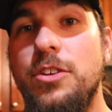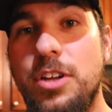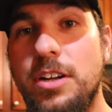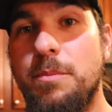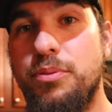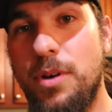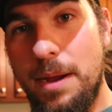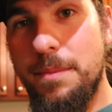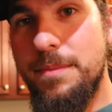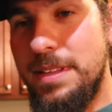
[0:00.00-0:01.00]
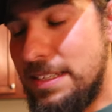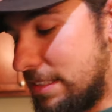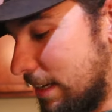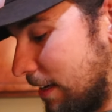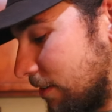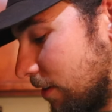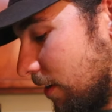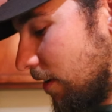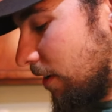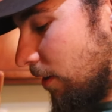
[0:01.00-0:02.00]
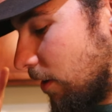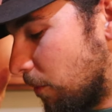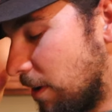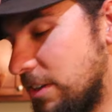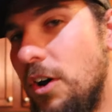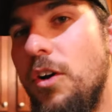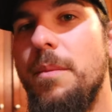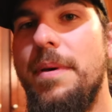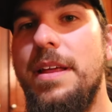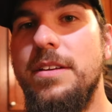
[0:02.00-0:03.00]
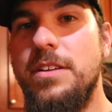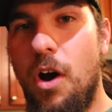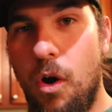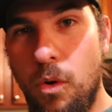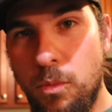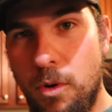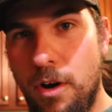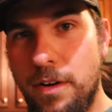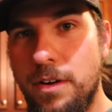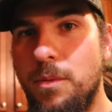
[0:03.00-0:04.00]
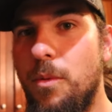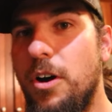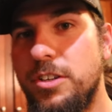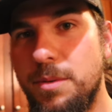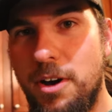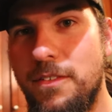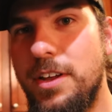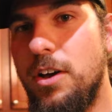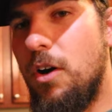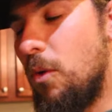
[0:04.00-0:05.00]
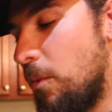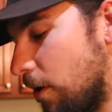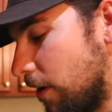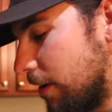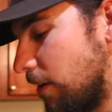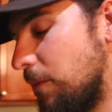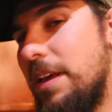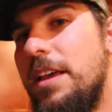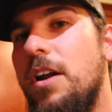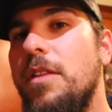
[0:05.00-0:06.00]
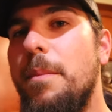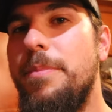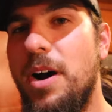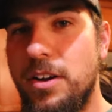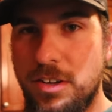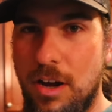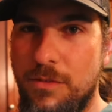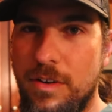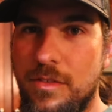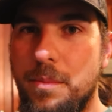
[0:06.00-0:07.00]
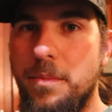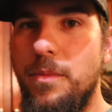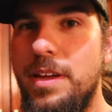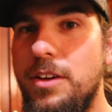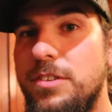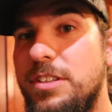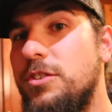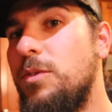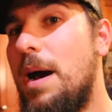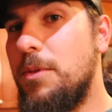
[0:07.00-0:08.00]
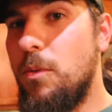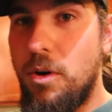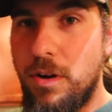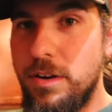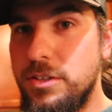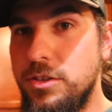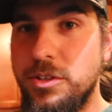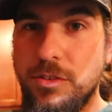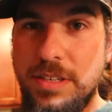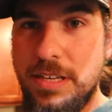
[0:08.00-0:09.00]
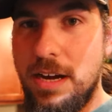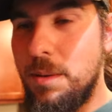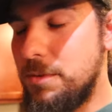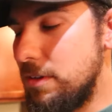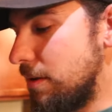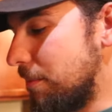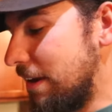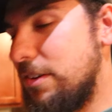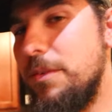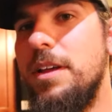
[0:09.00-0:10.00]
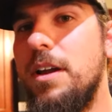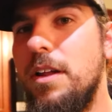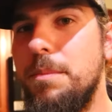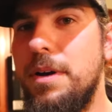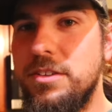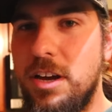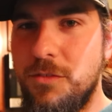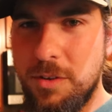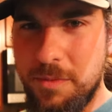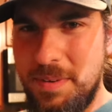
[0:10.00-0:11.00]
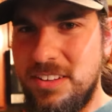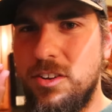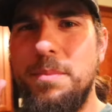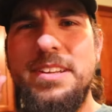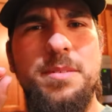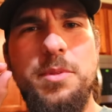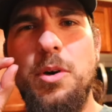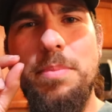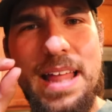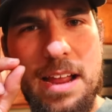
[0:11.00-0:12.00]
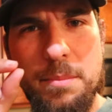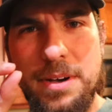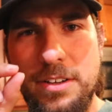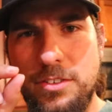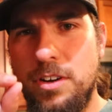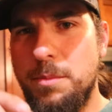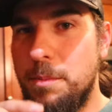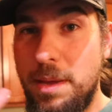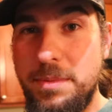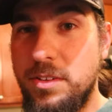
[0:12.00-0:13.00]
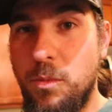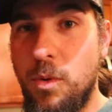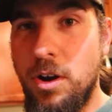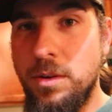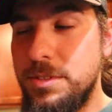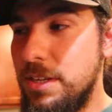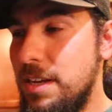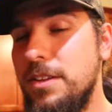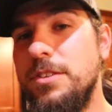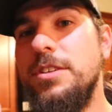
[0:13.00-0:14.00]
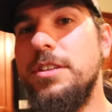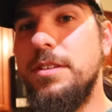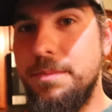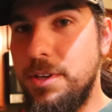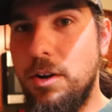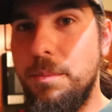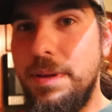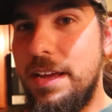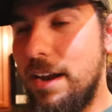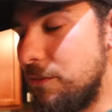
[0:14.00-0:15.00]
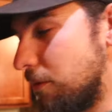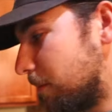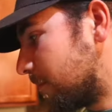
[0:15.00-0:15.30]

you start to prep these things, you're gonna wanna soak them in cold water, wash them off in cold water. You wanna get all the bugs off of them. We usually swap the water two or three times, make sure we get all the bugs off of them. There's gonna be some little black bugs on them and maybe some worms, so just, you know, be careful.